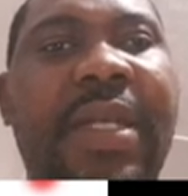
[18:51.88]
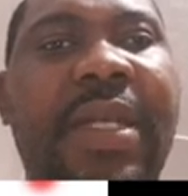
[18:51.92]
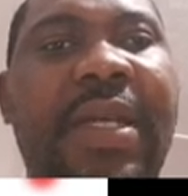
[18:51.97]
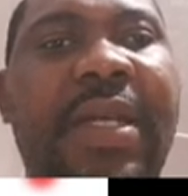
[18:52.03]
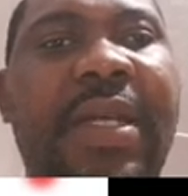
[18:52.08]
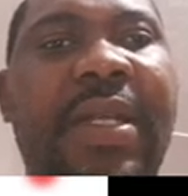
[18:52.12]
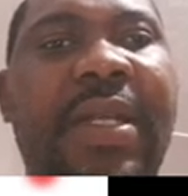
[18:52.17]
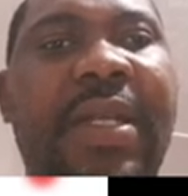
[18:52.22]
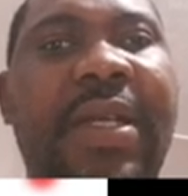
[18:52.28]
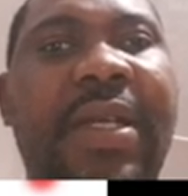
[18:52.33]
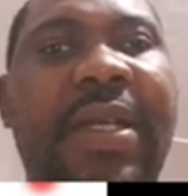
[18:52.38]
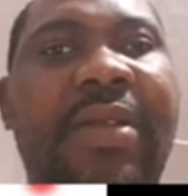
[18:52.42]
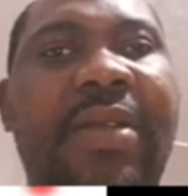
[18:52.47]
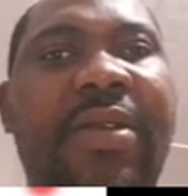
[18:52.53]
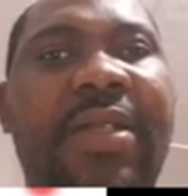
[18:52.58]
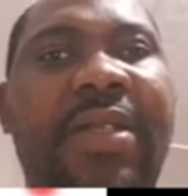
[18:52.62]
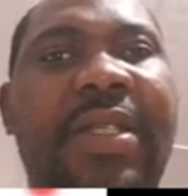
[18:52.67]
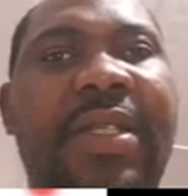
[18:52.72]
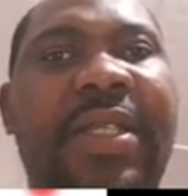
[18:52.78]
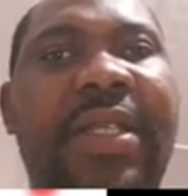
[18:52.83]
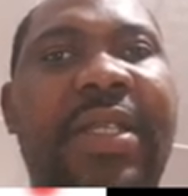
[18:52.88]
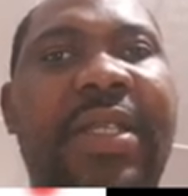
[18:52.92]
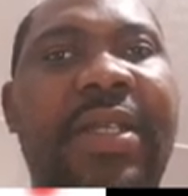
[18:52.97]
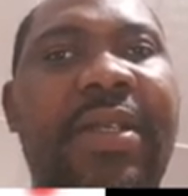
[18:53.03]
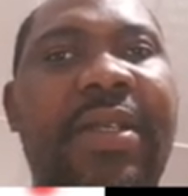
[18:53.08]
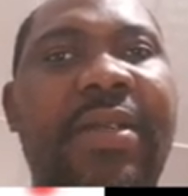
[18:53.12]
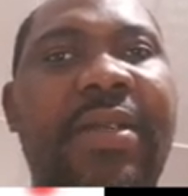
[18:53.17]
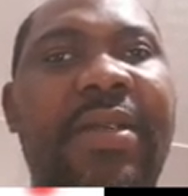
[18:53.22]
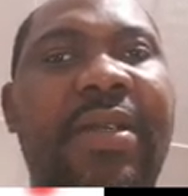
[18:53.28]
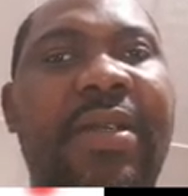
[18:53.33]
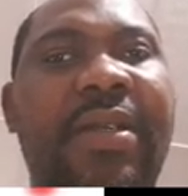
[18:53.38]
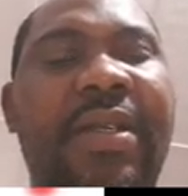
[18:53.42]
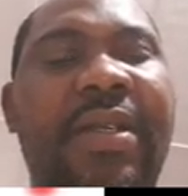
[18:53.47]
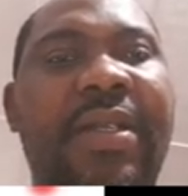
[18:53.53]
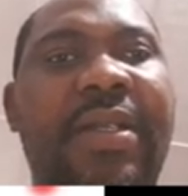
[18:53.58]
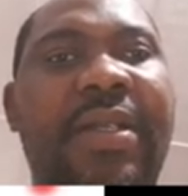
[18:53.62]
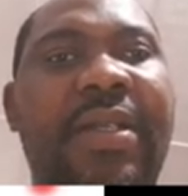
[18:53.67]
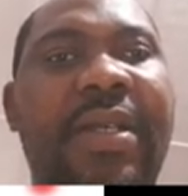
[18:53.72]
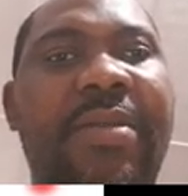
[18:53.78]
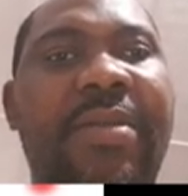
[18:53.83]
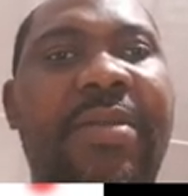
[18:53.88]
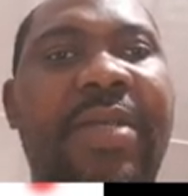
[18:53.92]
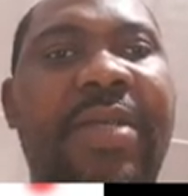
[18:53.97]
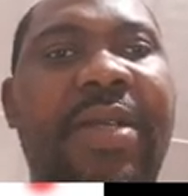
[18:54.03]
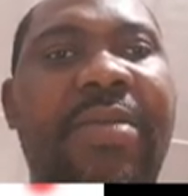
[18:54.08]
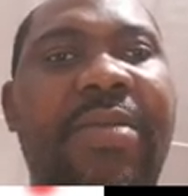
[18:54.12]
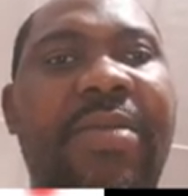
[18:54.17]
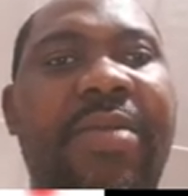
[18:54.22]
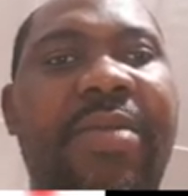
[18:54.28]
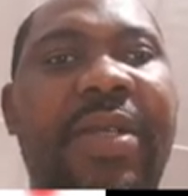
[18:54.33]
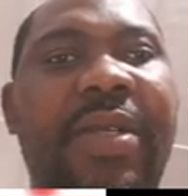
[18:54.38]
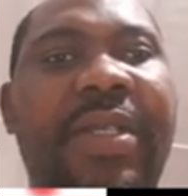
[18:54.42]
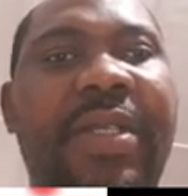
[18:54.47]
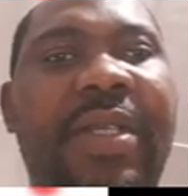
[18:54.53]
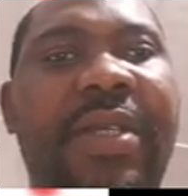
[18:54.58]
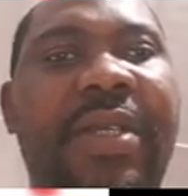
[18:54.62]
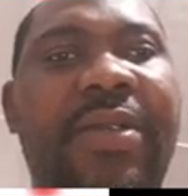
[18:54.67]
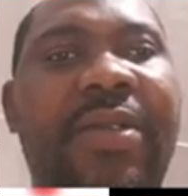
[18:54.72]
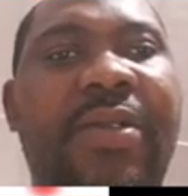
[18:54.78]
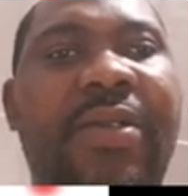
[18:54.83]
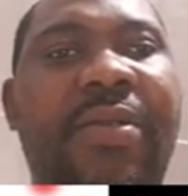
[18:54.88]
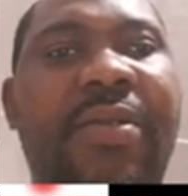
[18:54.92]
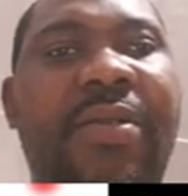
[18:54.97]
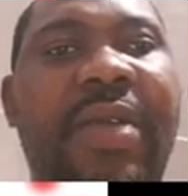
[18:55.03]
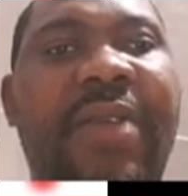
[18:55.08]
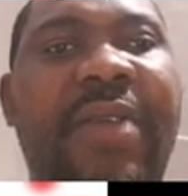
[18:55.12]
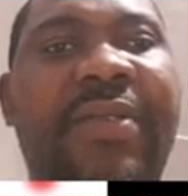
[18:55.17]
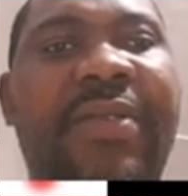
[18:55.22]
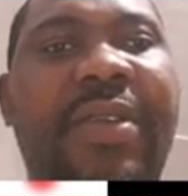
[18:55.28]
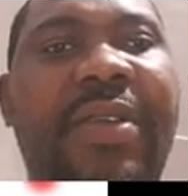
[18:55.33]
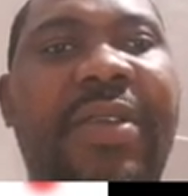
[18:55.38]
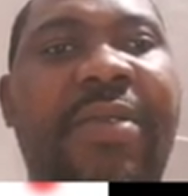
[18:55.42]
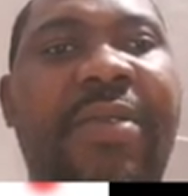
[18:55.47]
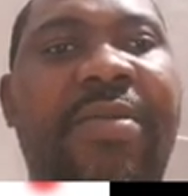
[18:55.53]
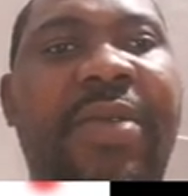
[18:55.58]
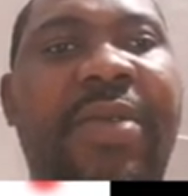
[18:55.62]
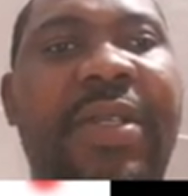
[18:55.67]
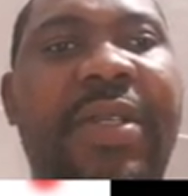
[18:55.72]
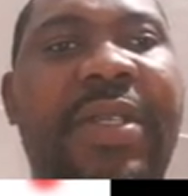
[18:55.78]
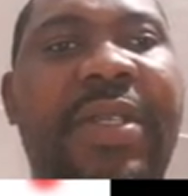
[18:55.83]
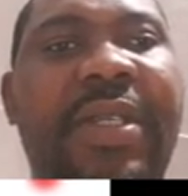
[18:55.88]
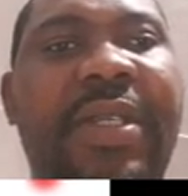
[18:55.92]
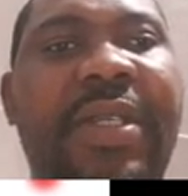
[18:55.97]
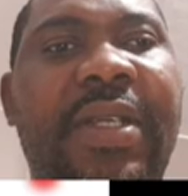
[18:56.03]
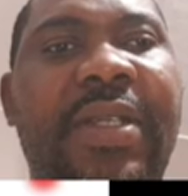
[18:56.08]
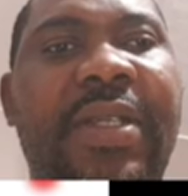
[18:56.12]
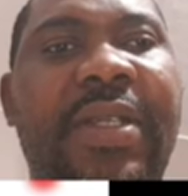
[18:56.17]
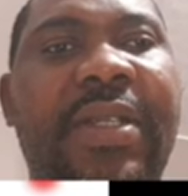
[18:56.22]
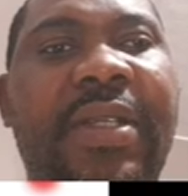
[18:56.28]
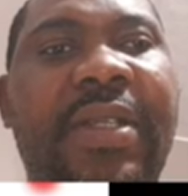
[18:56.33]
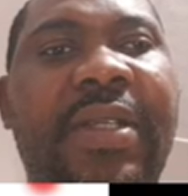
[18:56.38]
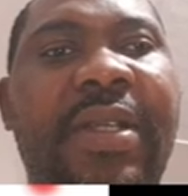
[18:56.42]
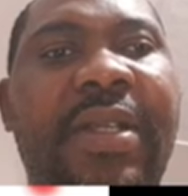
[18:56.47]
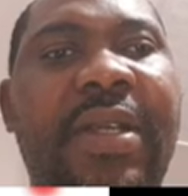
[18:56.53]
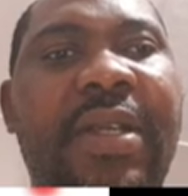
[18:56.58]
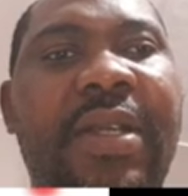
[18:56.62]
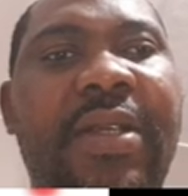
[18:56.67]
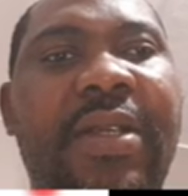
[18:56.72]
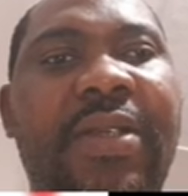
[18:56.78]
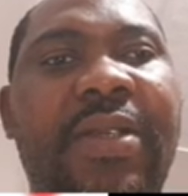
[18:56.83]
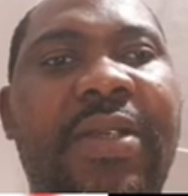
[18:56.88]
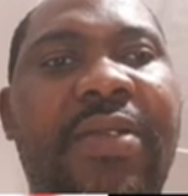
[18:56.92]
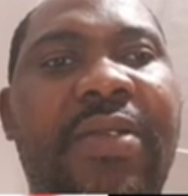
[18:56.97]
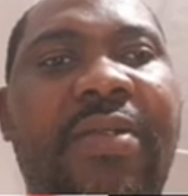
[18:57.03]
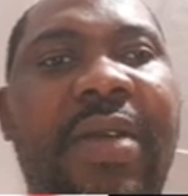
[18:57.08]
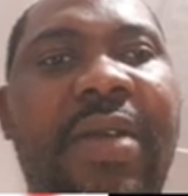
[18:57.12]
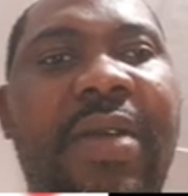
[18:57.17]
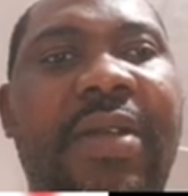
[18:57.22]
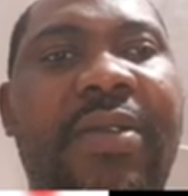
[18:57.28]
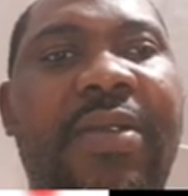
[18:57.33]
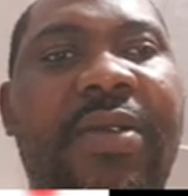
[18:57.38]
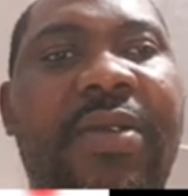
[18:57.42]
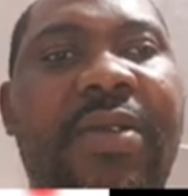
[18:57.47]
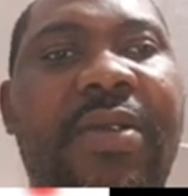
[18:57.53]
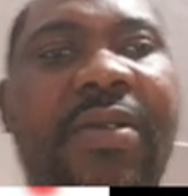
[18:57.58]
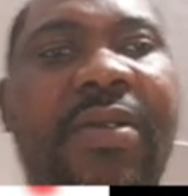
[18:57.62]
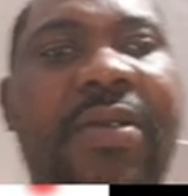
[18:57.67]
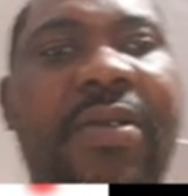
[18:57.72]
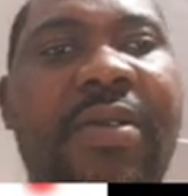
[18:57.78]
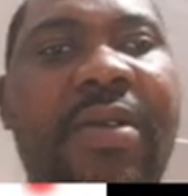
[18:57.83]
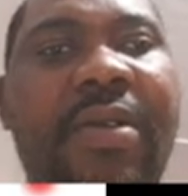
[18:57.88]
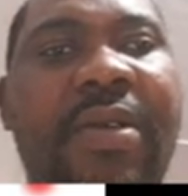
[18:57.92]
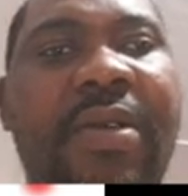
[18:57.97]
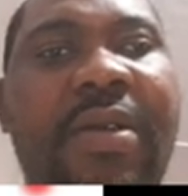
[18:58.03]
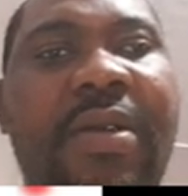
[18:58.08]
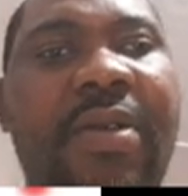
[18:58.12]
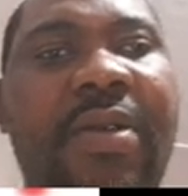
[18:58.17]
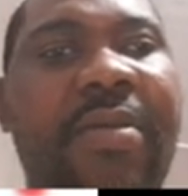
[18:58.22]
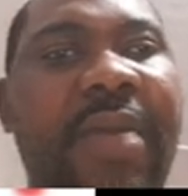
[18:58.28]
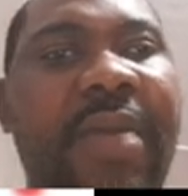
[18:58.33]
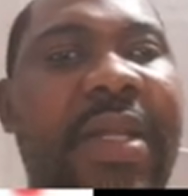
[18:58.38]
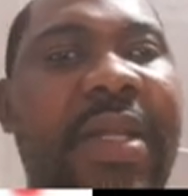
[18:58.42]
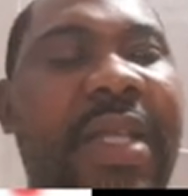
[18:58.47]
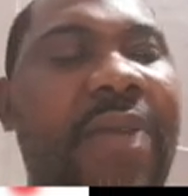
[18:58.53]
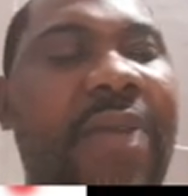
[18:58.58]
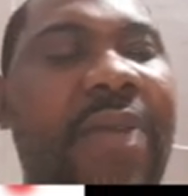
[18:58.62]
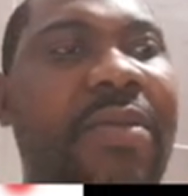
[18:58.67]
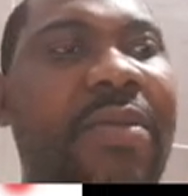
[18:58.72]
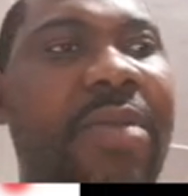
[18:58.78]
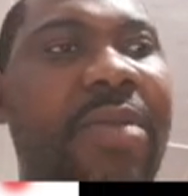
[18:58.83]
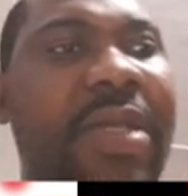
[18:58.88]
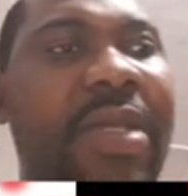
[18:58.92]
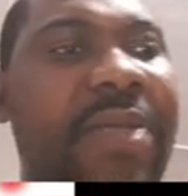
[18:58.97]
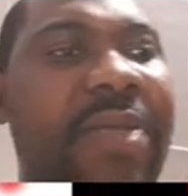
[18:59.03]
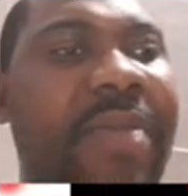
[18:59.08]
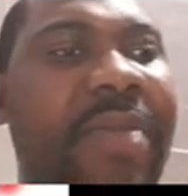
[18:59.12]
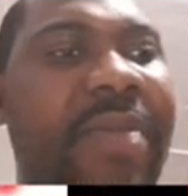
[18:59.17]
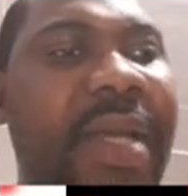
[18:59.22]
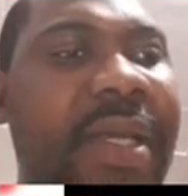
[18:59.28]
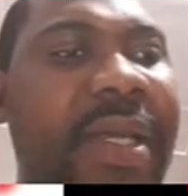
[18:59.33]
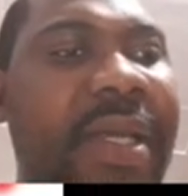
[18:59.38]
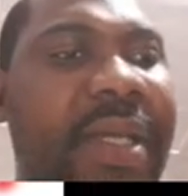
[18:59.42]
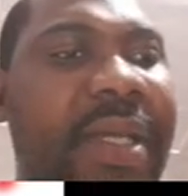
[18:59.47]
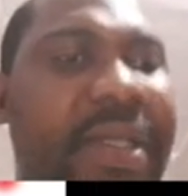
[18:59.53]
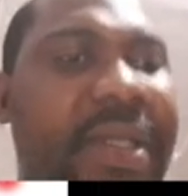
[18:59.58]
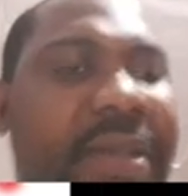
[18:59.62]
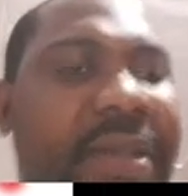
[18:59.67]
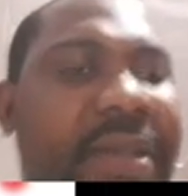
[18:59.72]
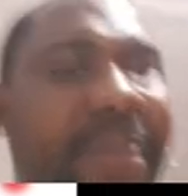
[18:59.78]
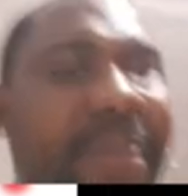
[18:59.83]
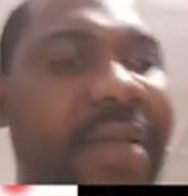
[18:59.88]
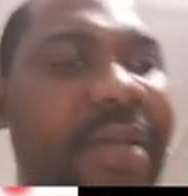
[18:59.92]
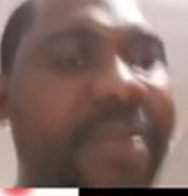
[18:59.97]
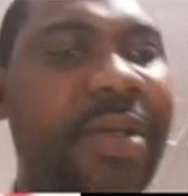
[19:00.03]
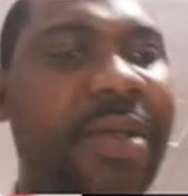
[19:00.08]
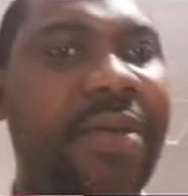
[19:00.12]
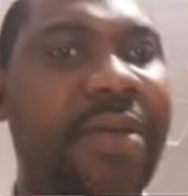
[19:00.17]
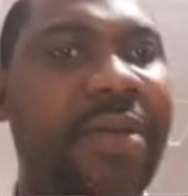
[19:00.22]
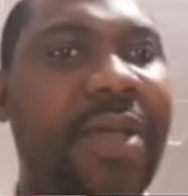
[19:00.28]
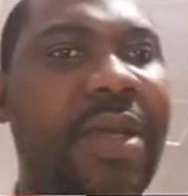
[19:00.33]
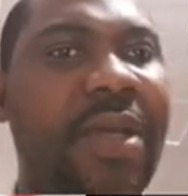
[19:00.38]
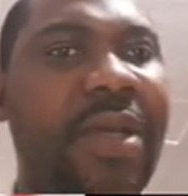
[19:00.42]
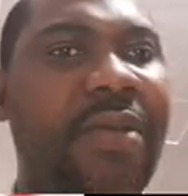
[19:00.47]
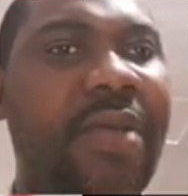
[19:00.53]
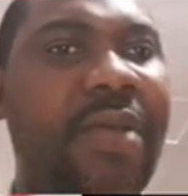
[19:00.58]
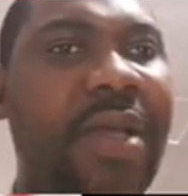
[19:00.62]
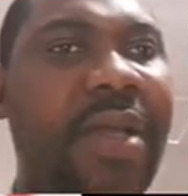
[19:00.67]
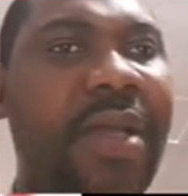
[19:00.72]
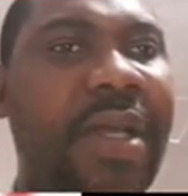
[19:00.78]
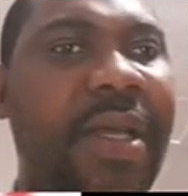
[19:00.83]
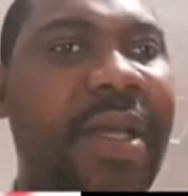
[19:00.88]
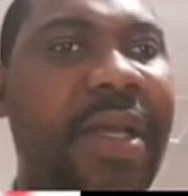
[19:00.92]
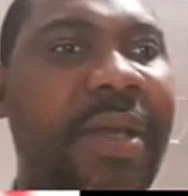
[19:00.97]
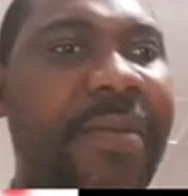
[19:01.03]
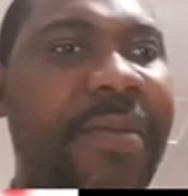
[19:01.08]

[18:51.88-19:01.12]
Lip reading: then your t is 0.6, so we have 0.6 squared. So by the time we multiply that, let me do that quickly here.